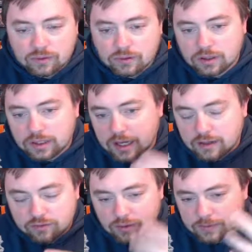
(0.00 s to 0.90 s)
or
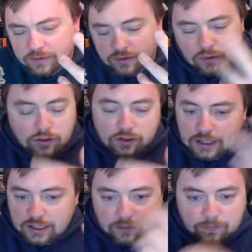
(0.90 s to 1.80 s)
sharpened steel, or
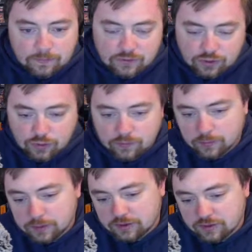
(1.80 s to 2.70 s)
any 0
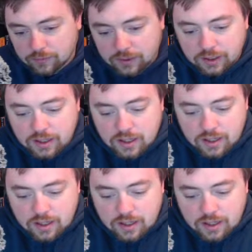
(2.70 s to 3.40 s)
for +3.